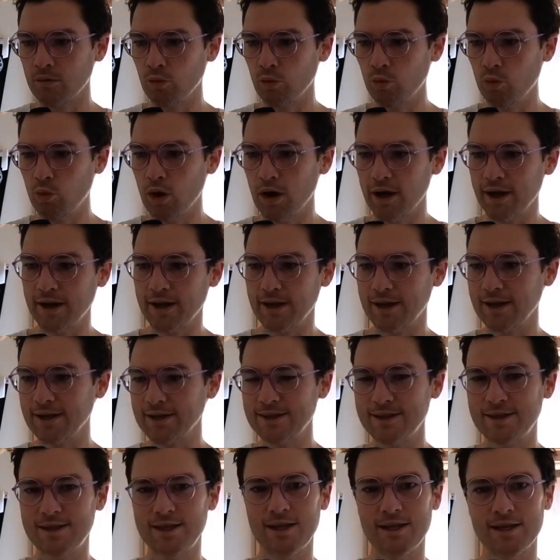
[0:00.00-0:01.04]
what
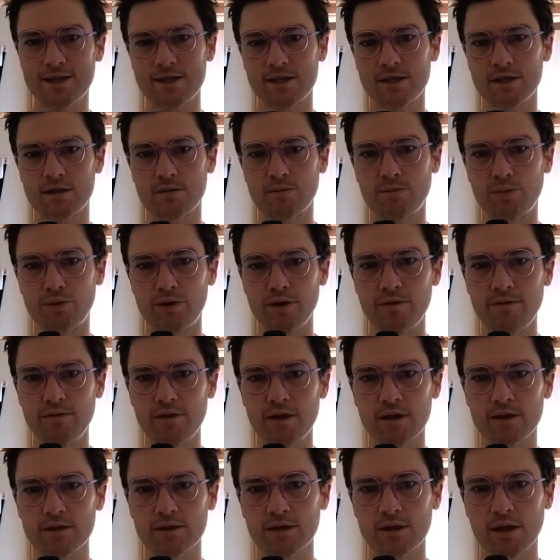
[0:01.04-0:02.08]
exists
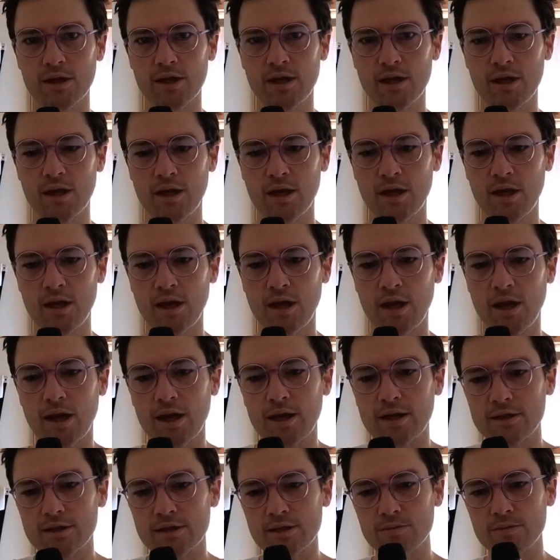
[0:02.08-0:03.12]
previously.
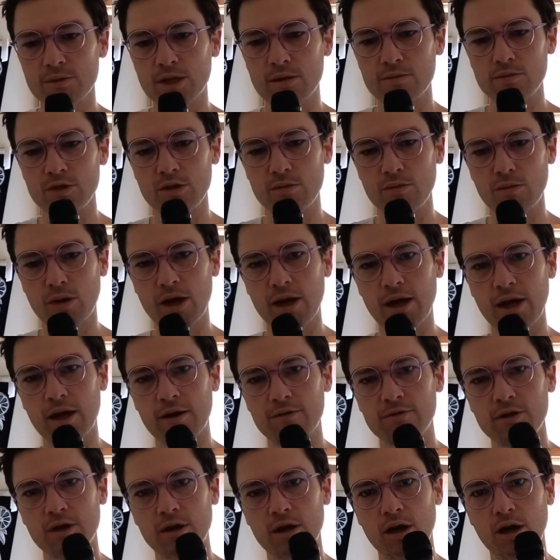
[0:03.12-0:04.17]
And sometimes you might
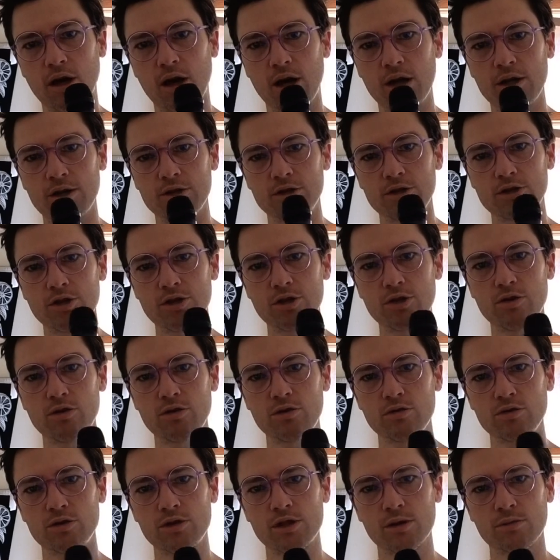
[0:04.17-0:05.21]
have to
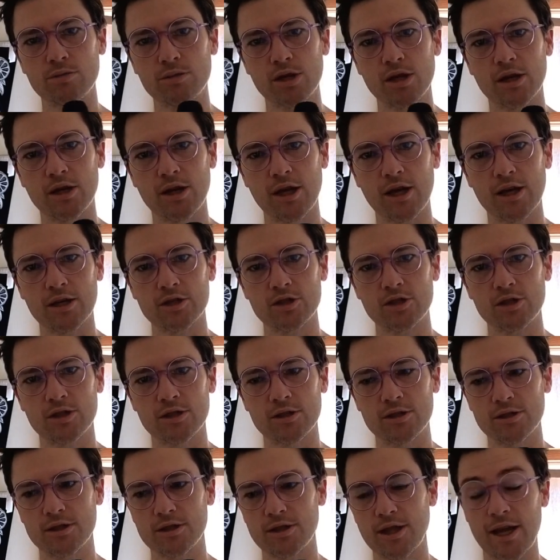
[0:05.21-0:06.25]
undo some
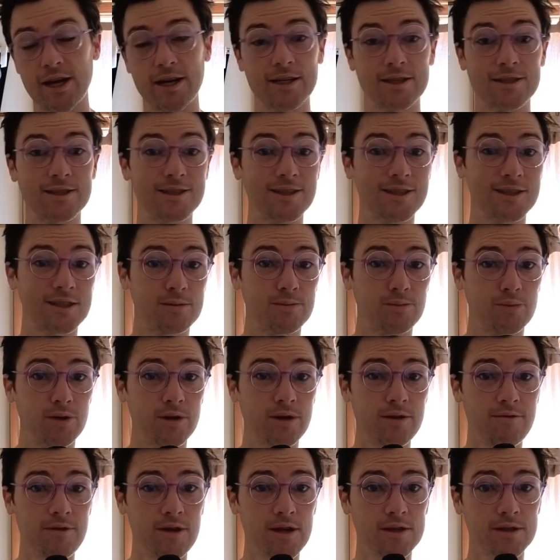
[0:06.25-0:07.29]
connections that exist
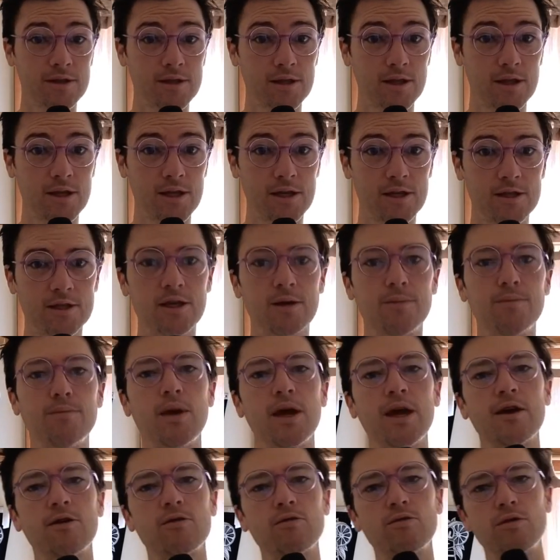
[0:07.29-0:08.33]
previously to
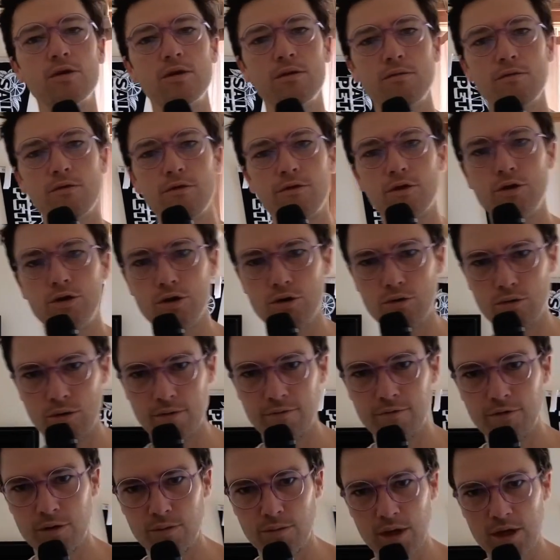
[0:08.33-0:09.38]
make room for new
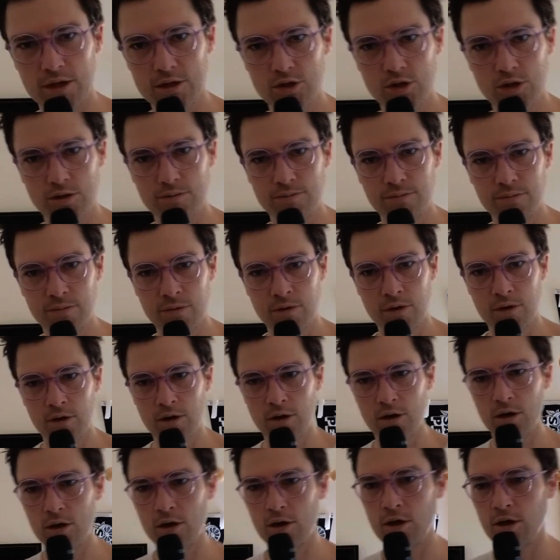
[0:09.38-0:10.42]
information.
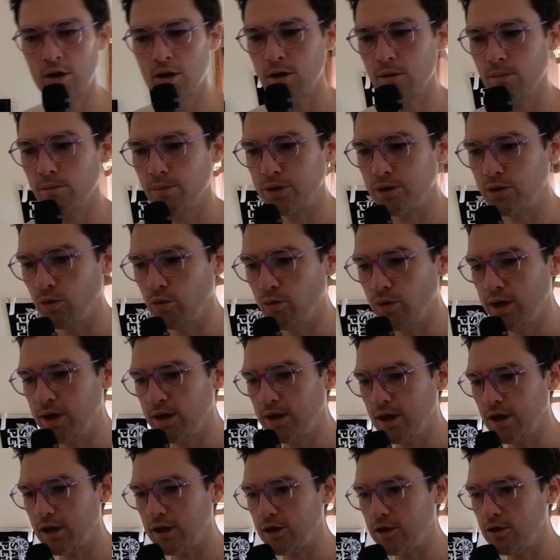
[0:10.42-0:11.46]
But the way
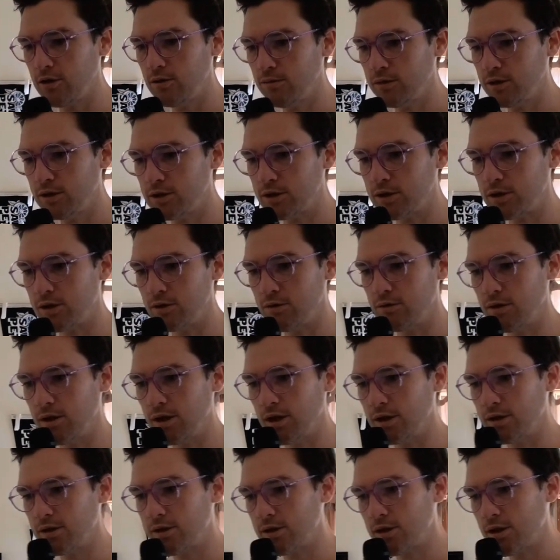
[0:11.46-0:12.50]
that humans do
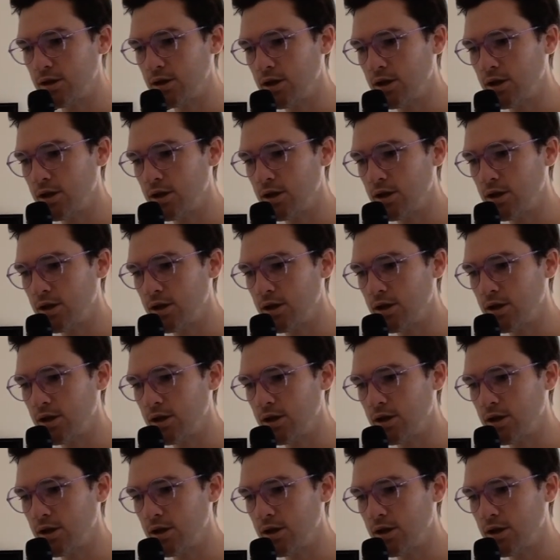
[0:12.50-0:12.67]
this